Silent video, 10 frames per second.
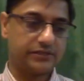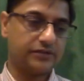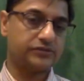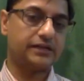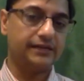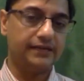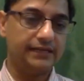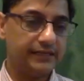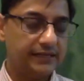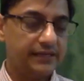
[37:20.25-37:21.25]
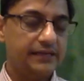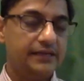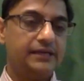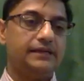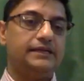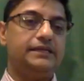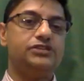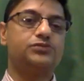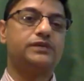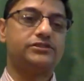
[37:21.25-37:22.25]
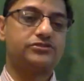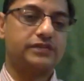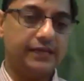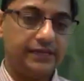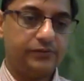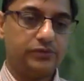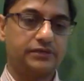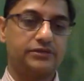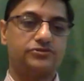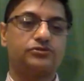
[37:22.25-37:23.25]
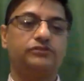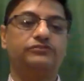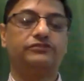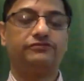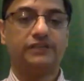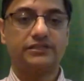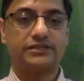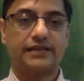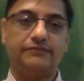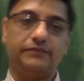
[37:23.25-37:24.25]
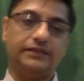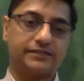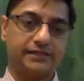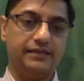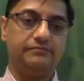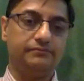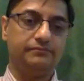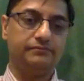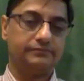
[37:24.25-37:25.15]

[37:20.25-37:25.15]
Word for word: Now, suddenly, East West trade was controlled for the first time by the same,